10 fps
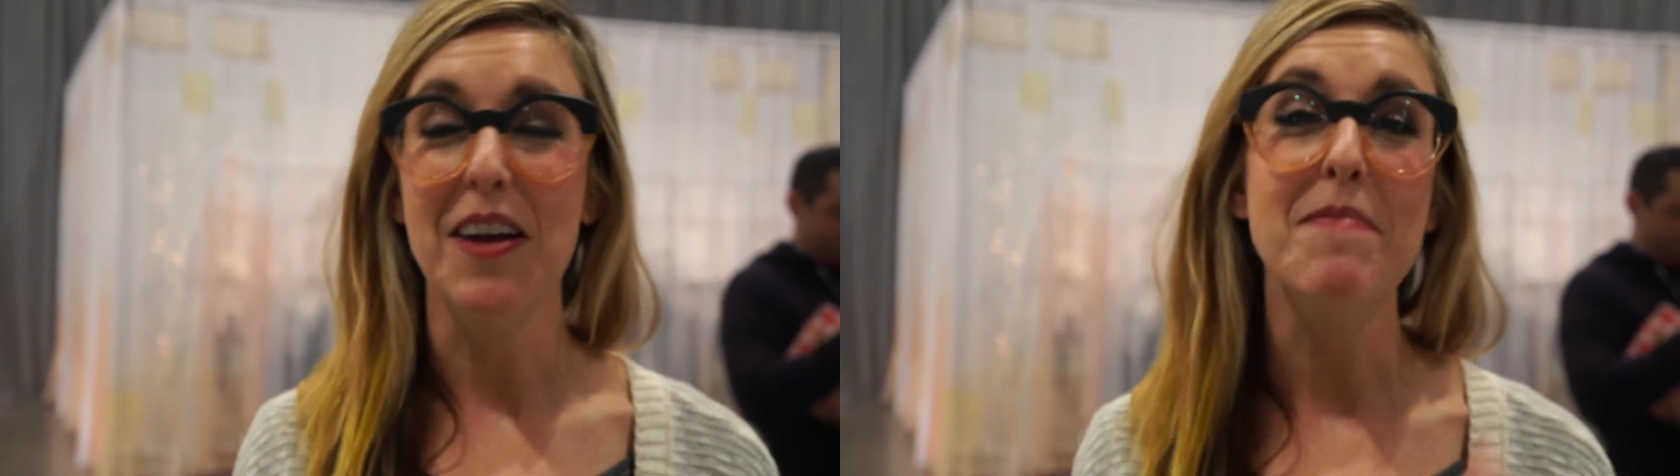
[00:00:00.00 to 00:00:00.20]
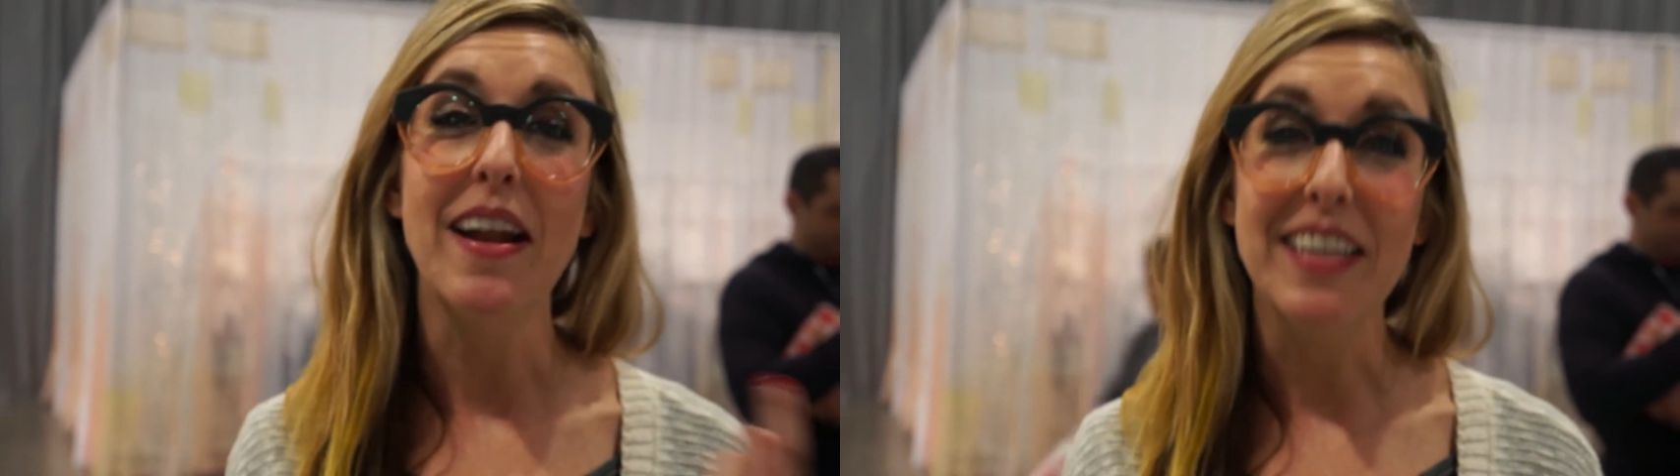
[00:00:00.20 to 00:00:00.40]

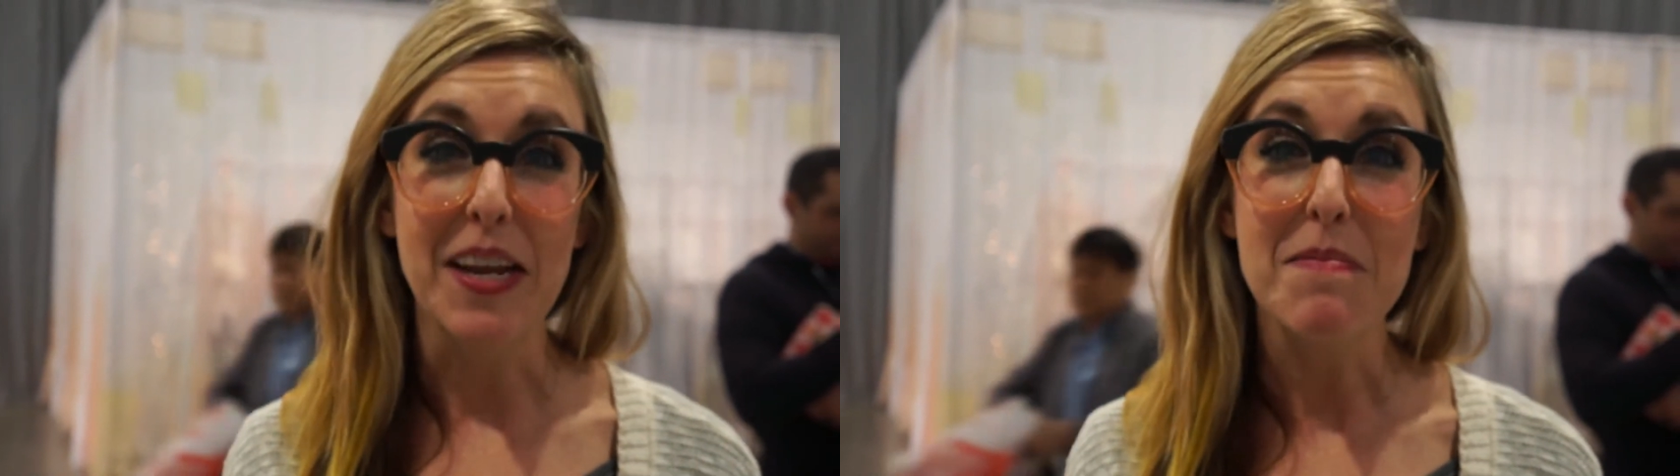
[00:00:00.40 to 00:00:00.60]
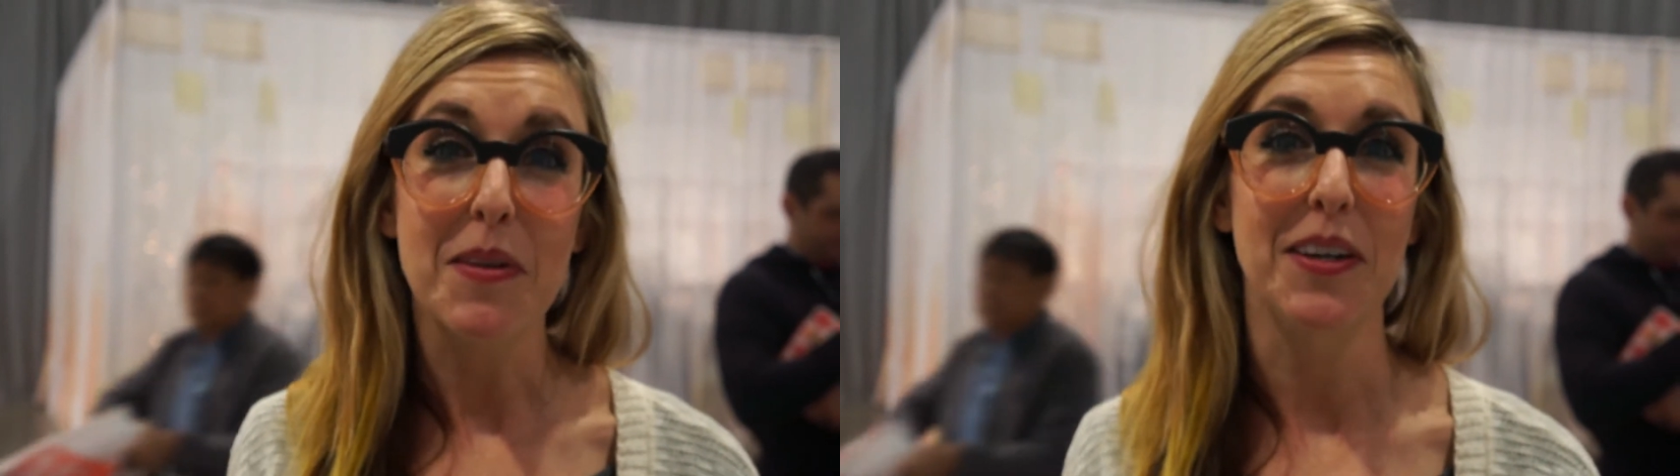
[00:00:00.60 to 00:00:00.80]
I'm not a
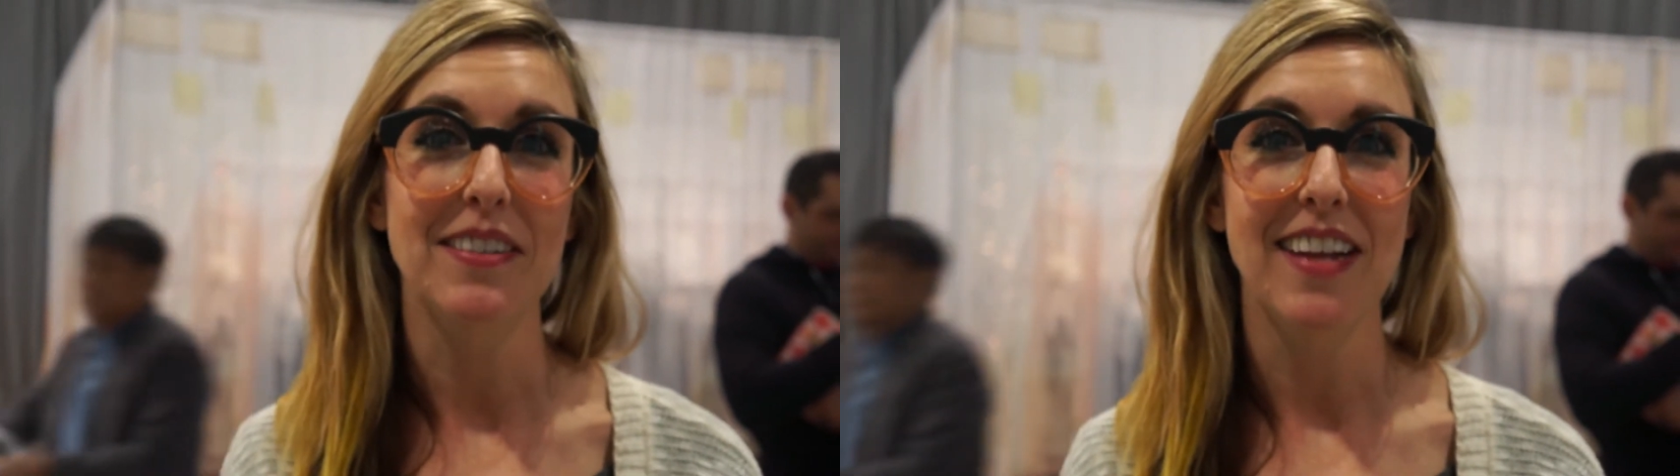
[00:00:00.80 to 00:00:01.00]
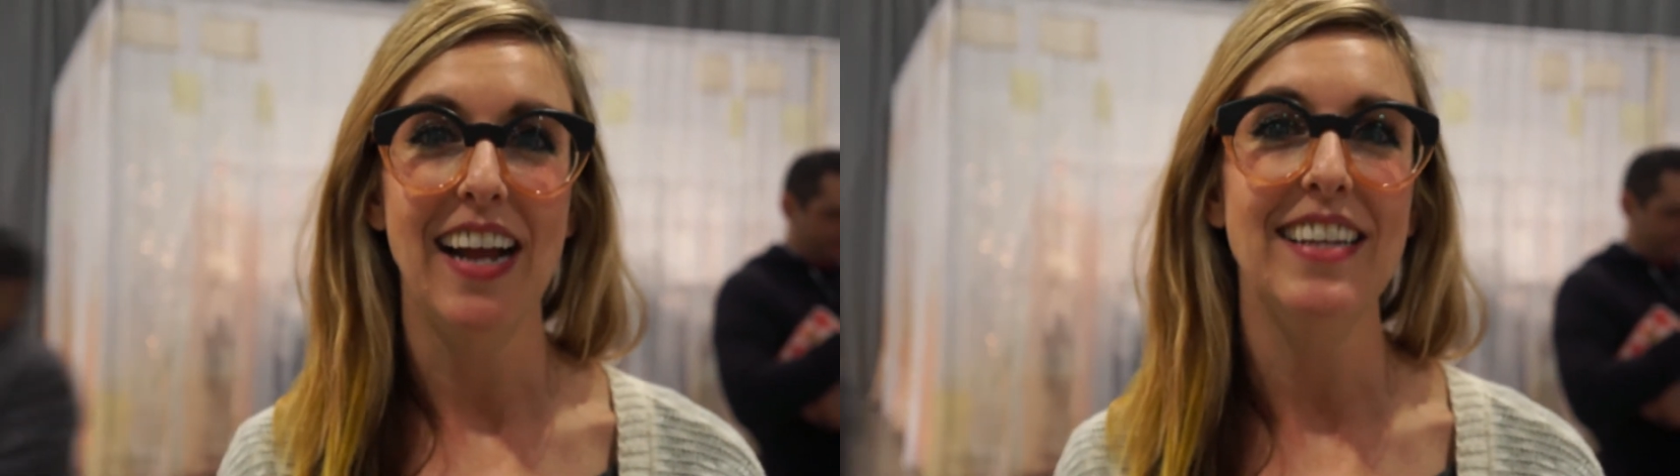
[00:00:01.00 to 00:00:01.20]
gambler.
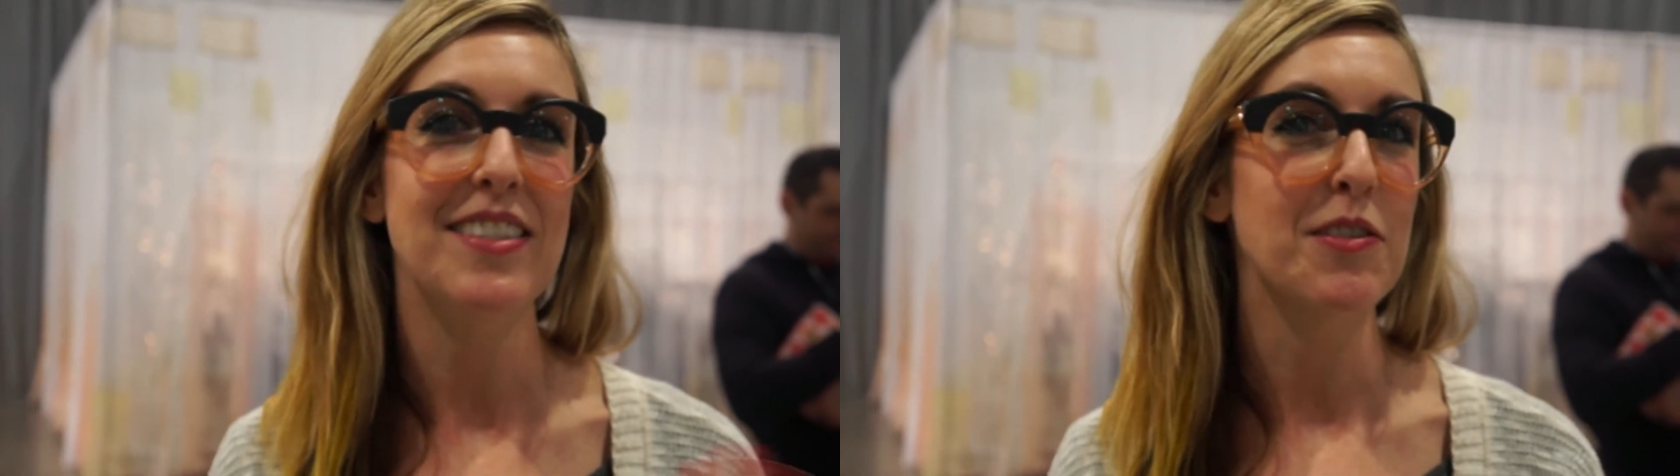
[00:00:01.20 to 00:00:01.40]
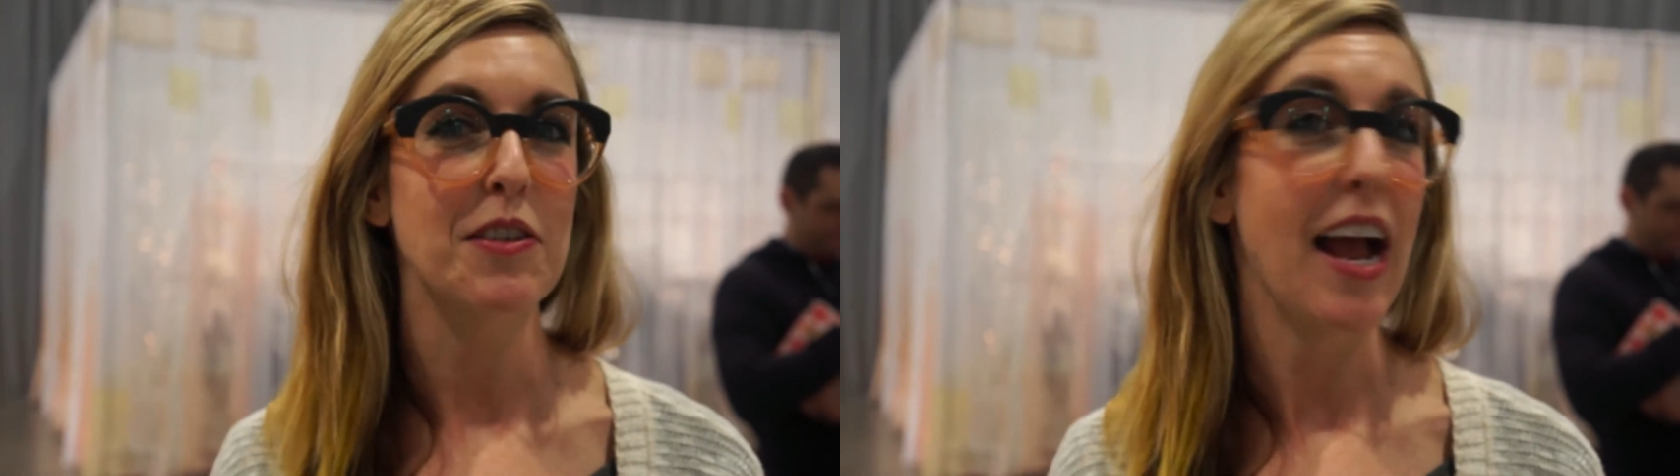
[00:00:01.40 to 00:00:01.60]

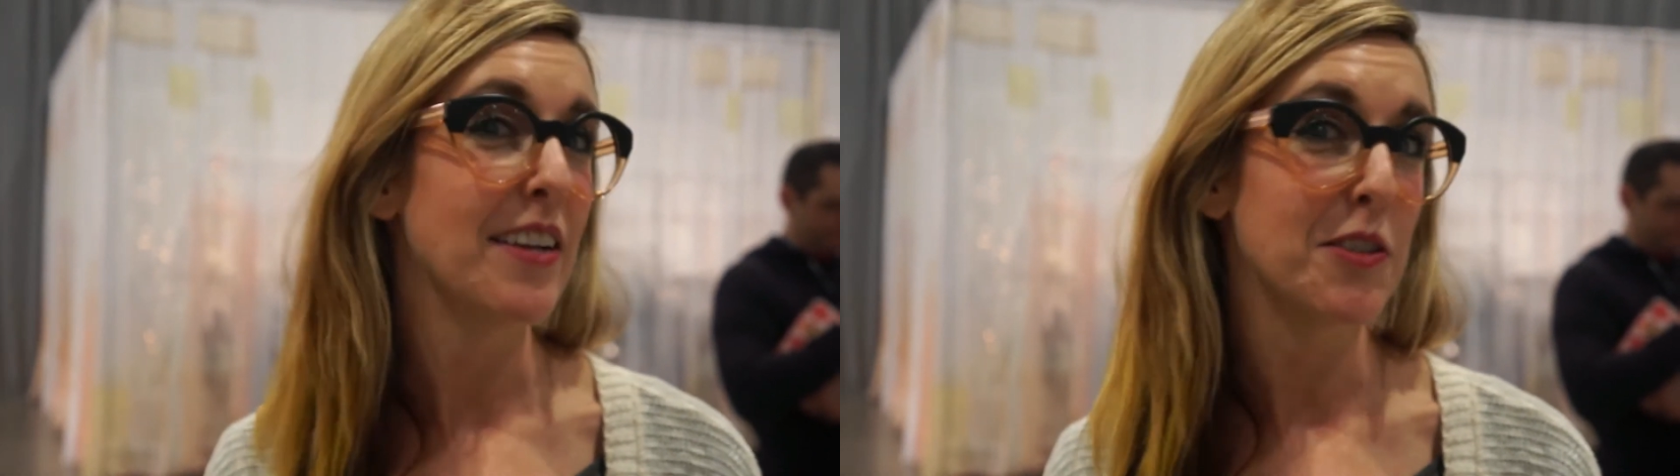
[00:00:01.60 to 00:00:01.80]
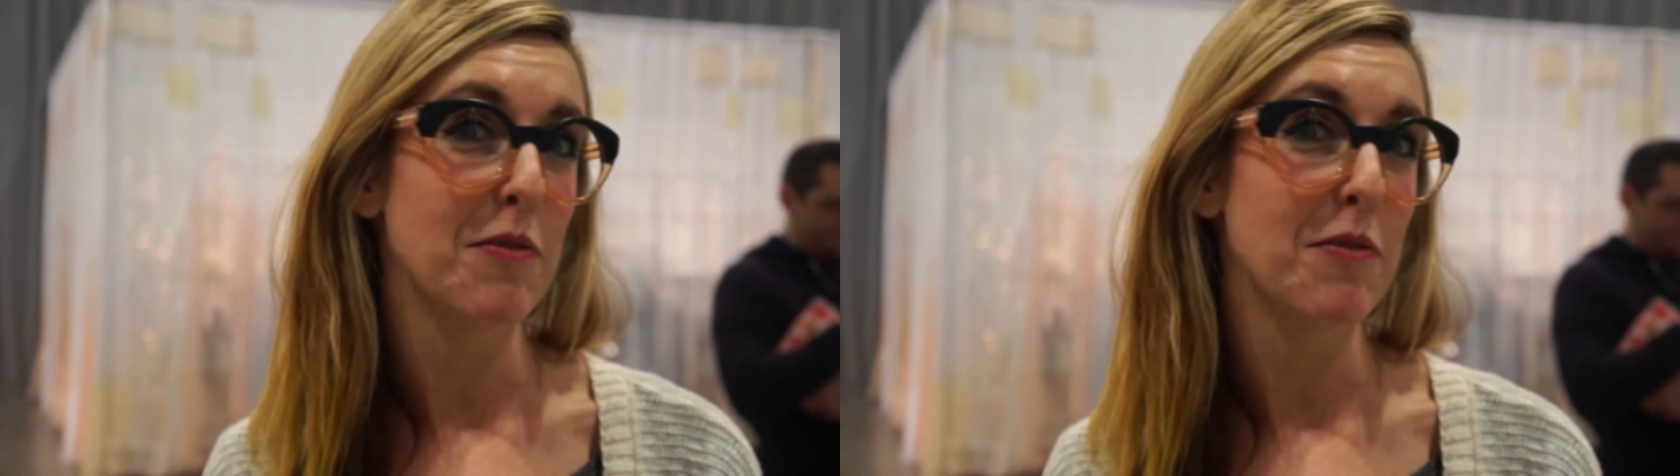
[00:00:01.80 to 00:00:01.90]
So